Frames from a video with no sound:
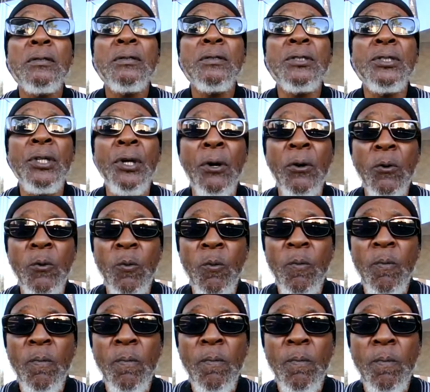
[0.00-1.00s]
You know,
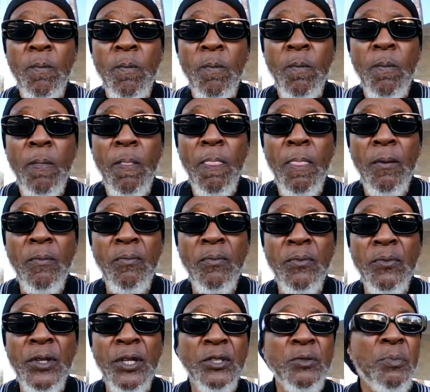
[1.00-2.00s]

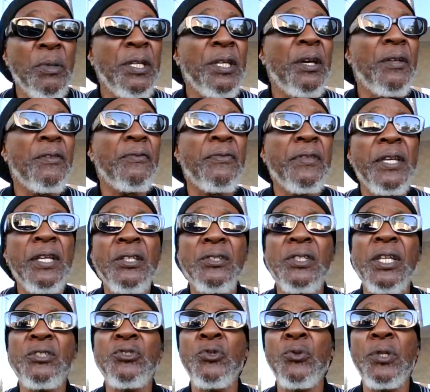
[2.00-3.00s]
there's many other things
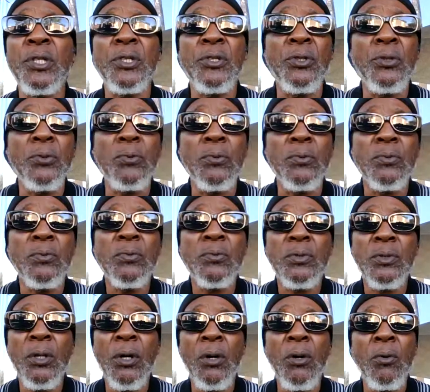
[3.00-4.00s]
that you can do,
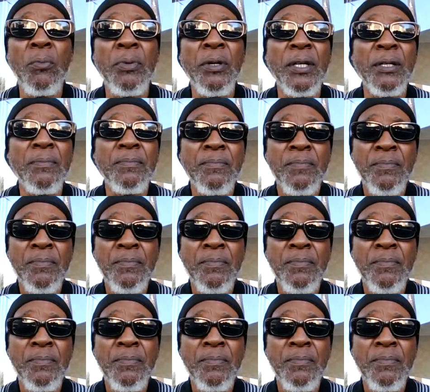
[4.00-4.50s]
a whole bit.